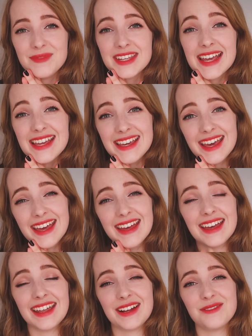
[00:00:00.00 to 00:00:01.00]
Take
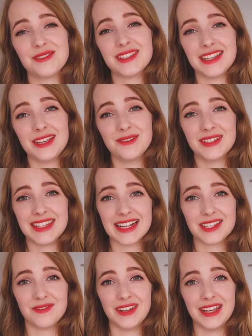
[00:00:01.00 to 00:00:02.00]
care, and I will see you in the
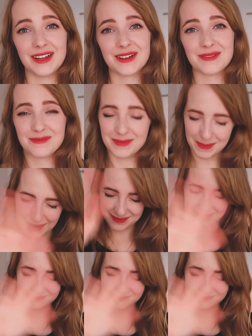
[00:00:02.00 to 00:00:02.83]
next video. Bye bye.